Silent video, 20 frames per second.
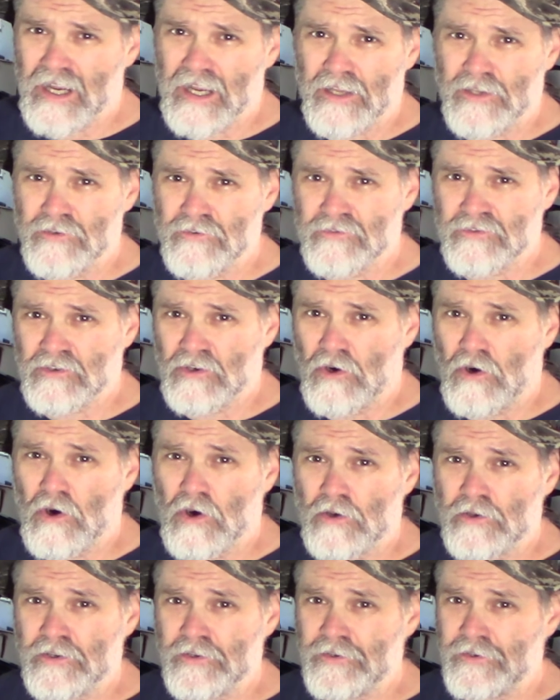buy a used
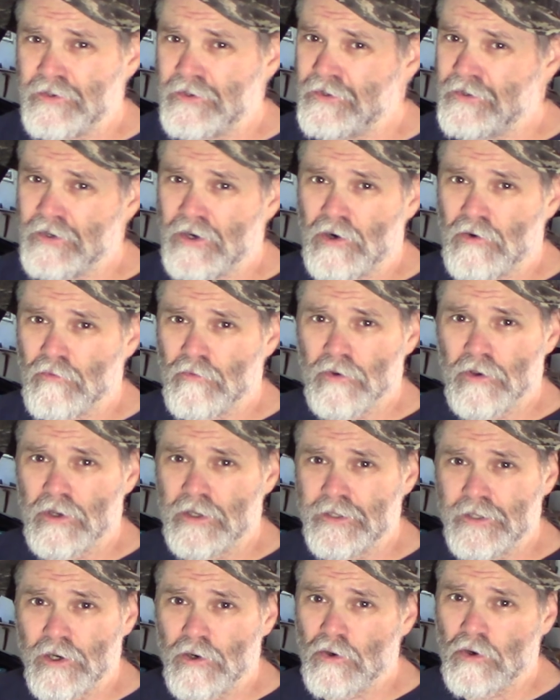car and you don't
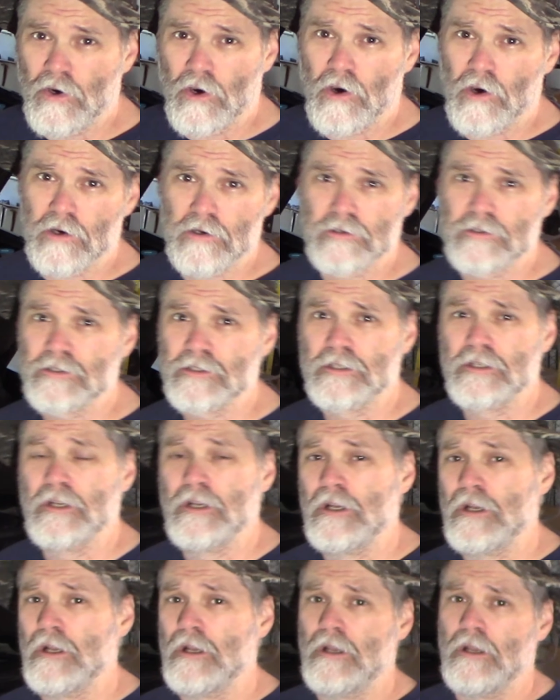really know cars,
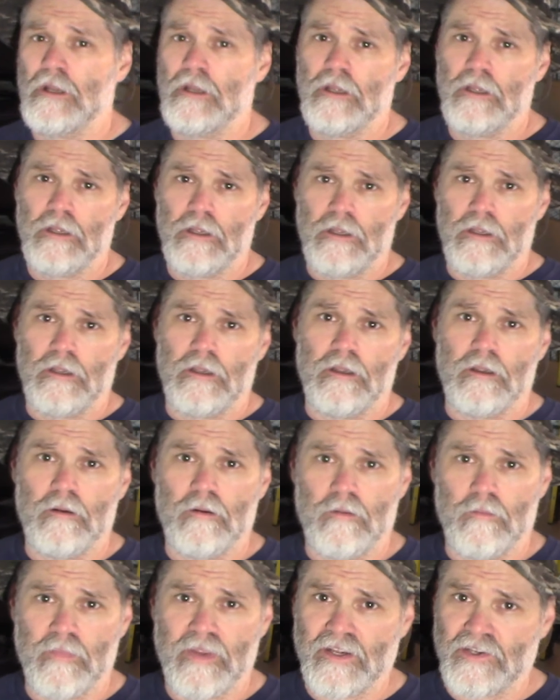
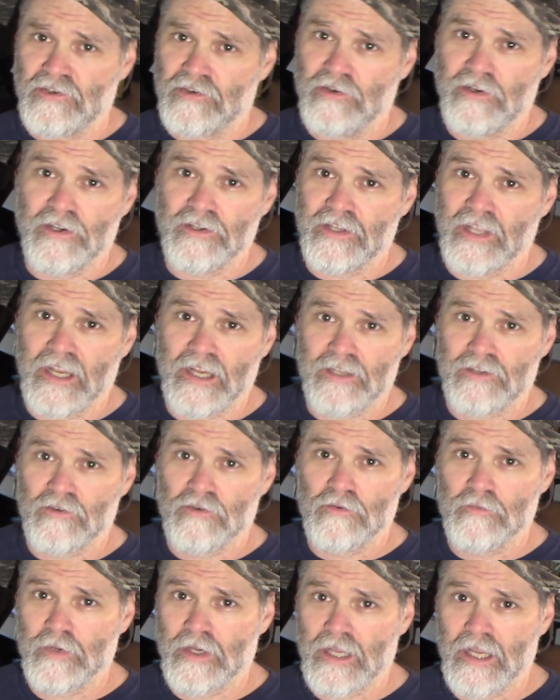make sure you take it
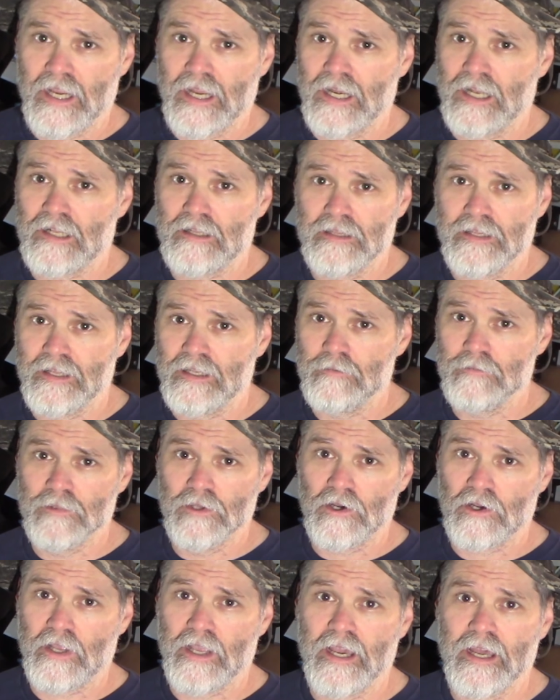to a mechanic. Let them
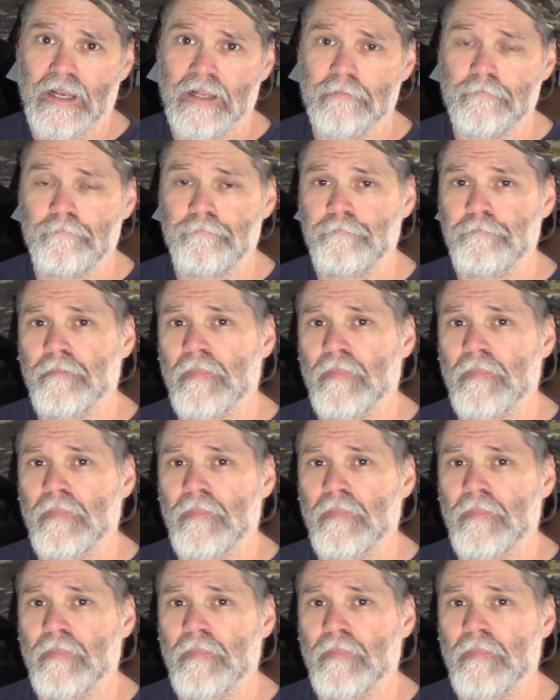look at it.